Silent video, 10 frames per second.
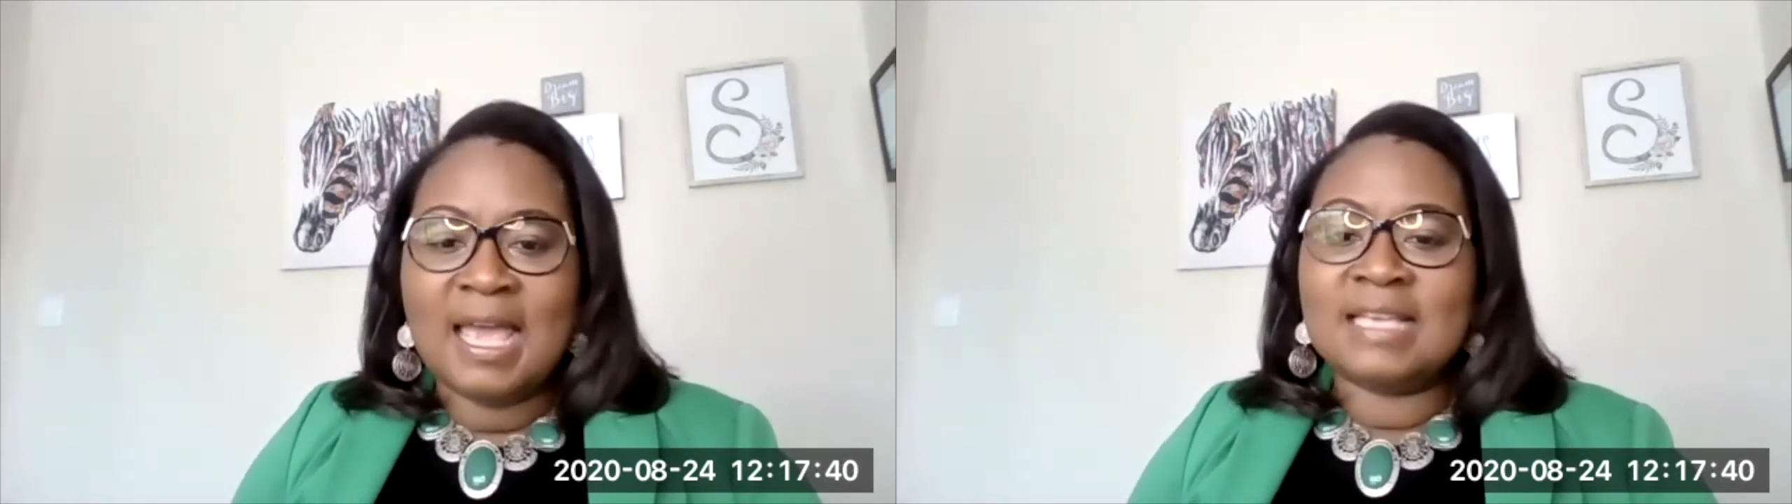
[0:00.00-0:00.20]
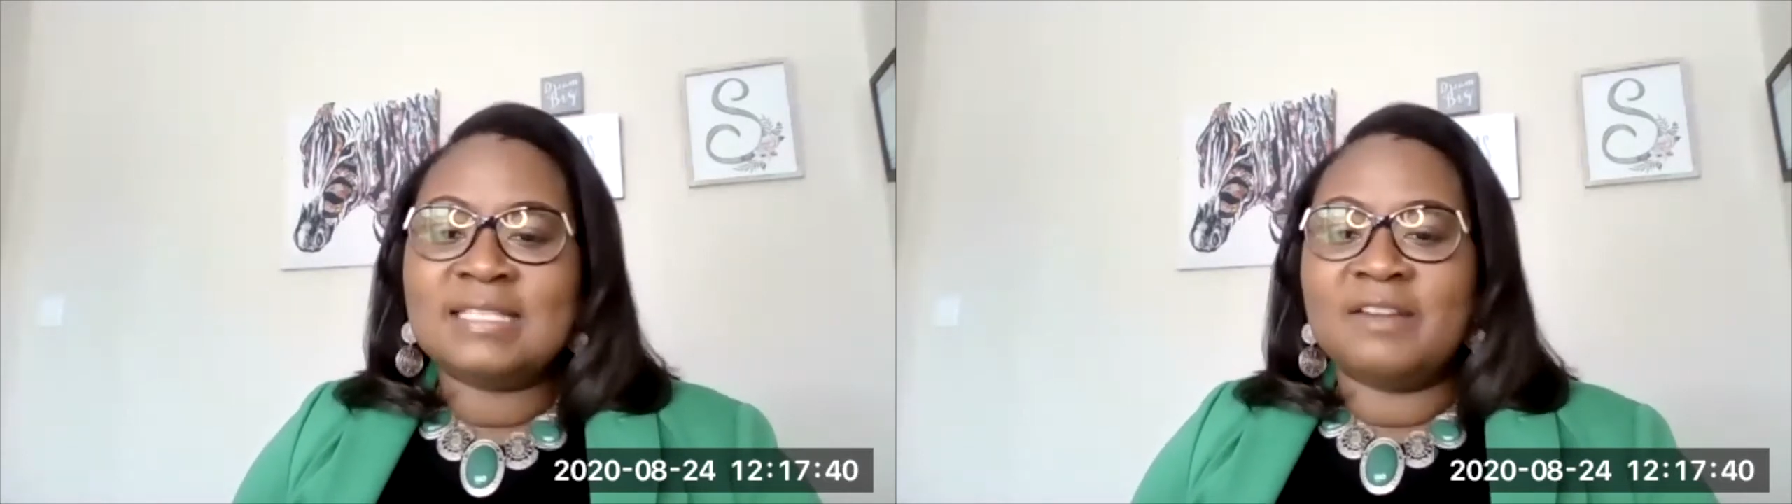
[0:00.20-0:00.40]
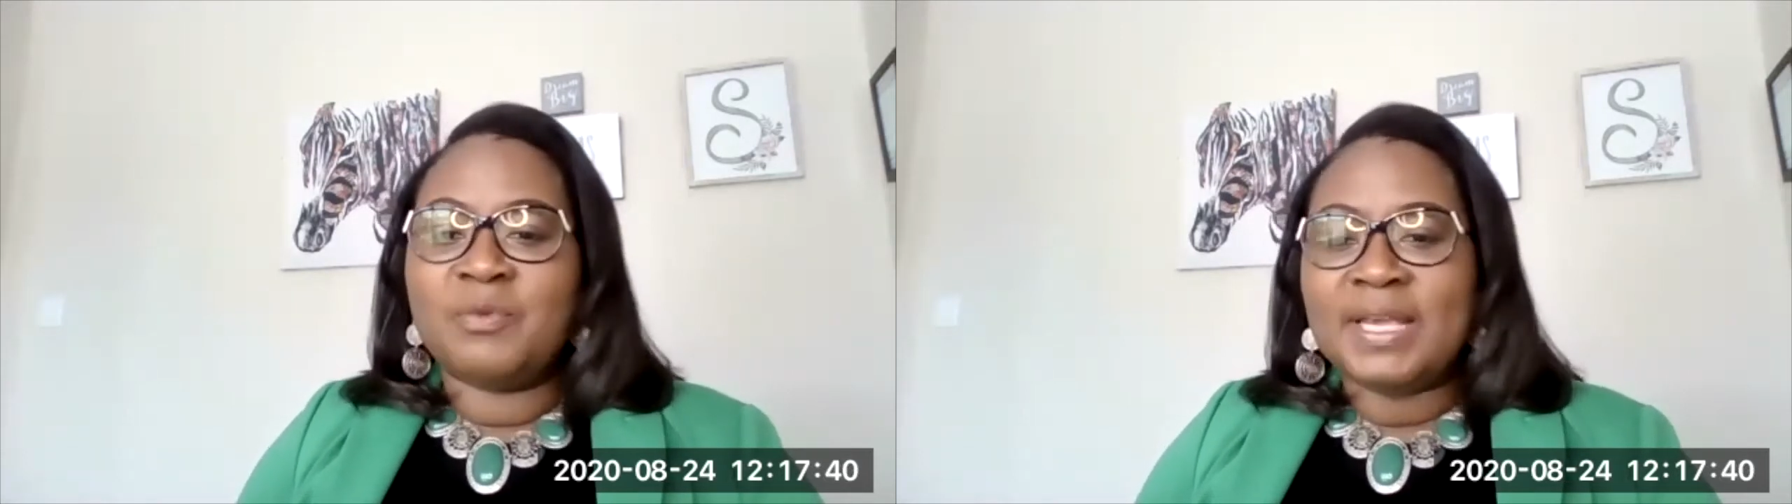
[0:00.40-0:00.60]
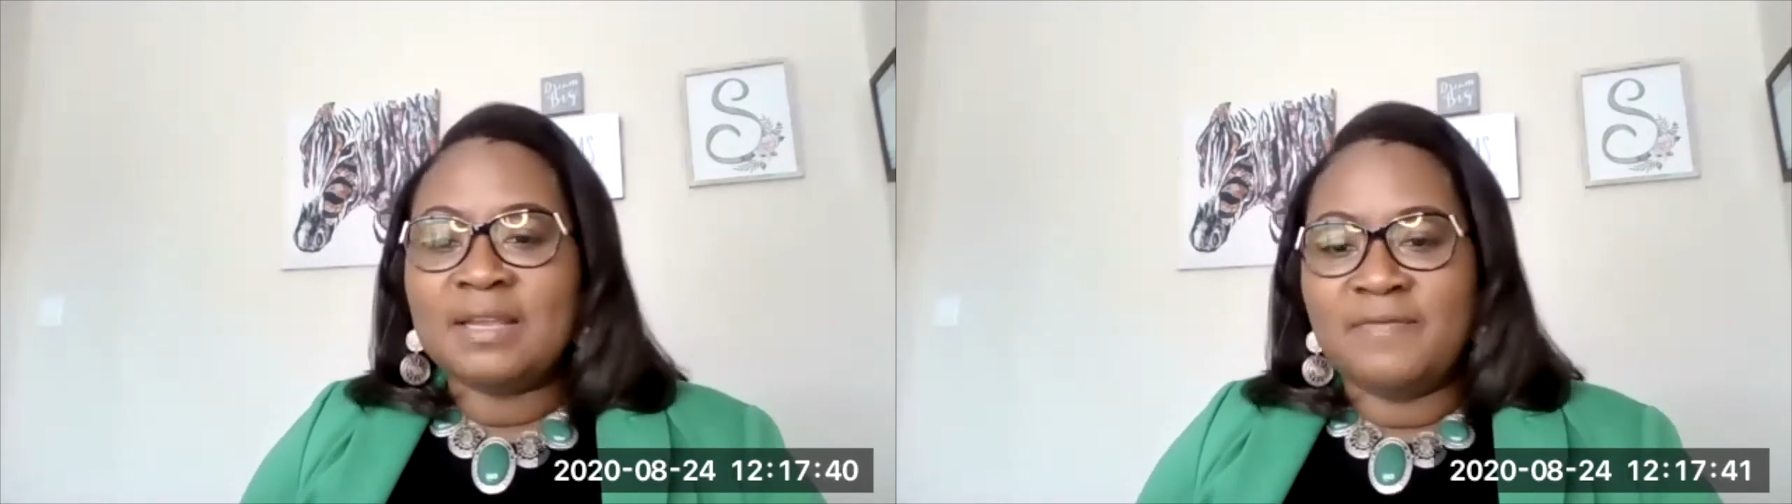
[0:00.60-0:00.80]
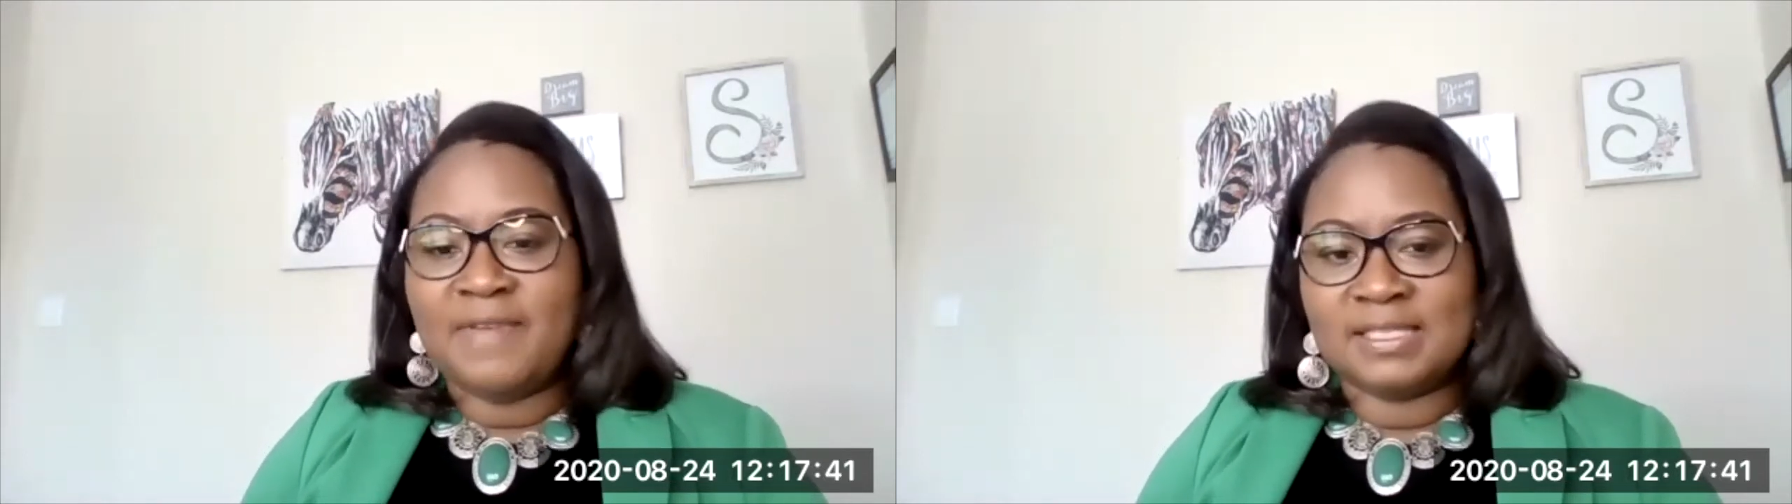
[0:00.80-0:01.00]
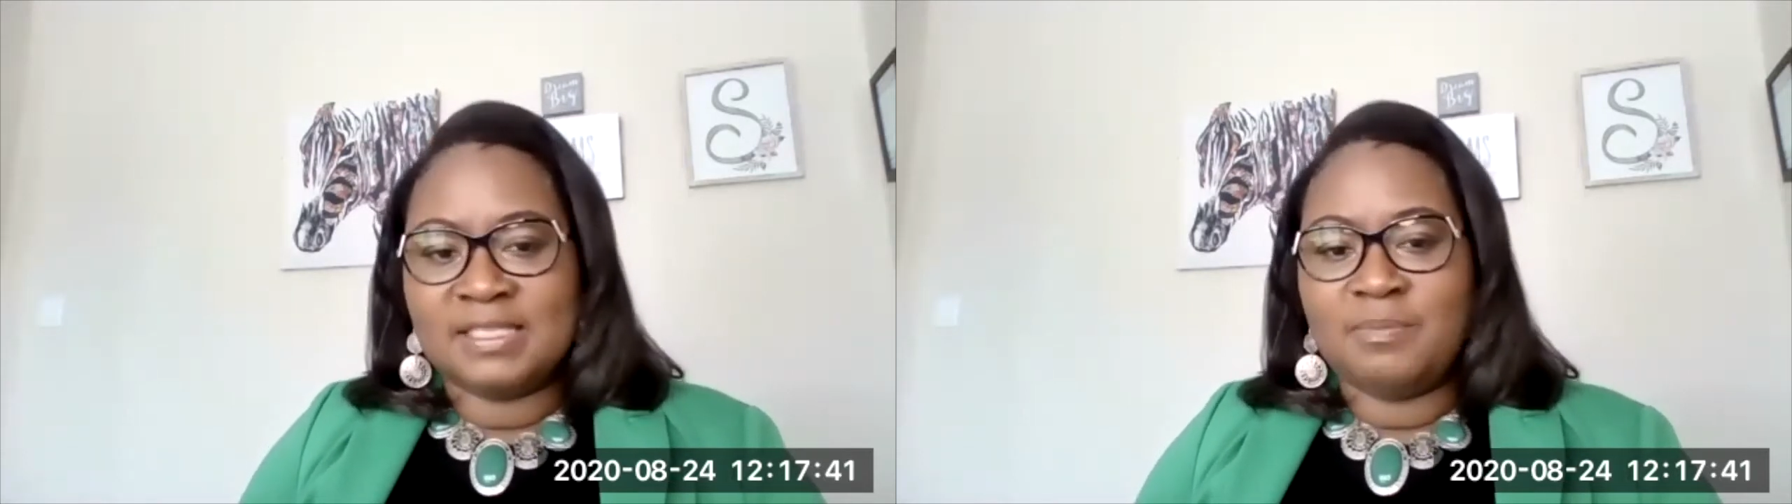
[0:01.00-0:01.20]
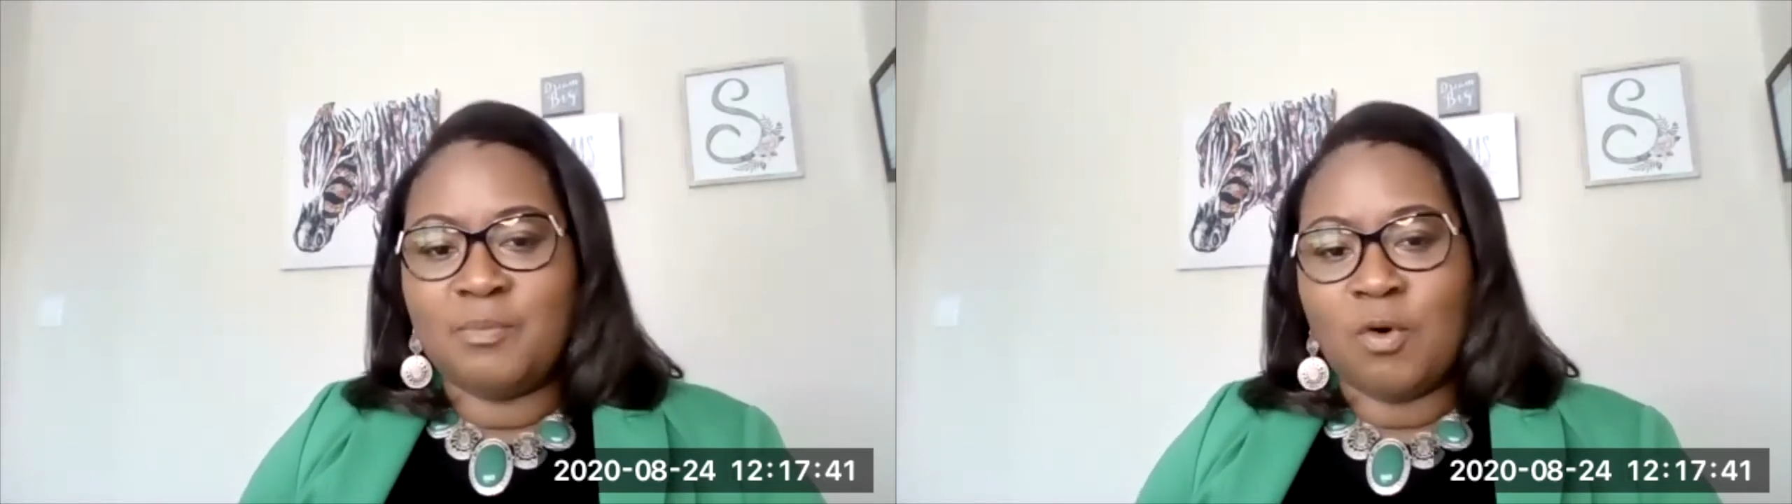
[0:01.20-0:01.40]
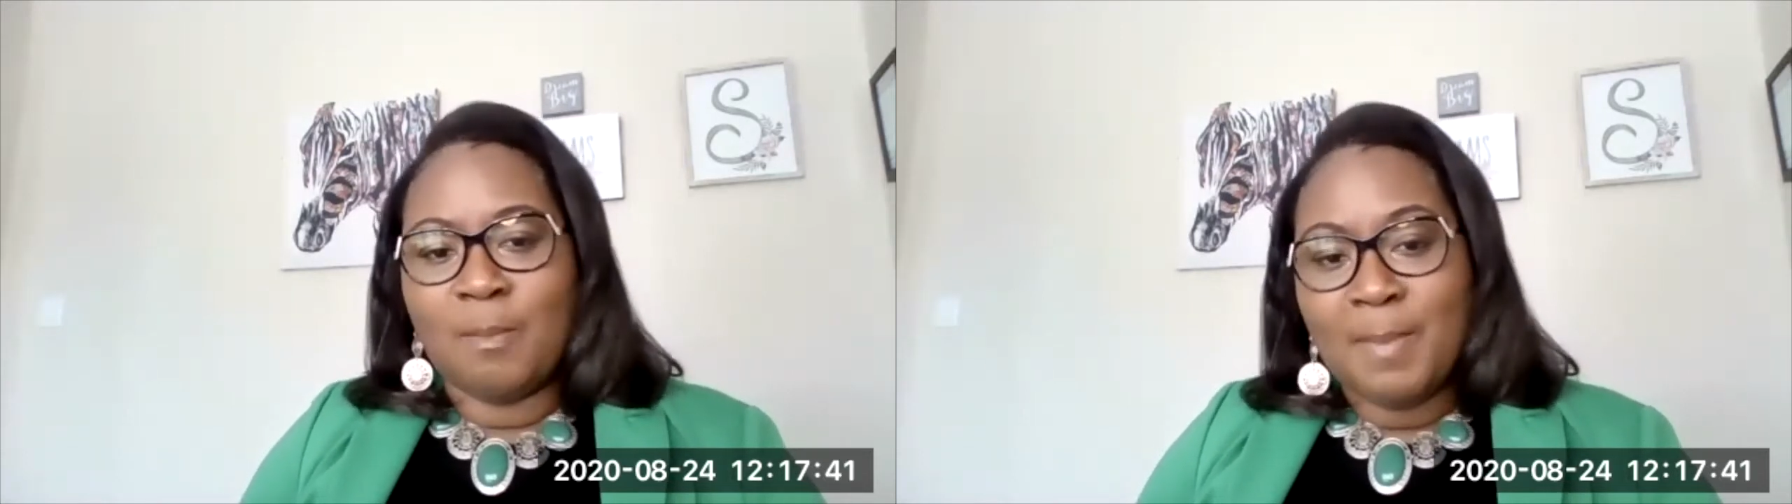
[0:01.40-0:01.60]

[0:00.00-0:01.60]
is that if we invested more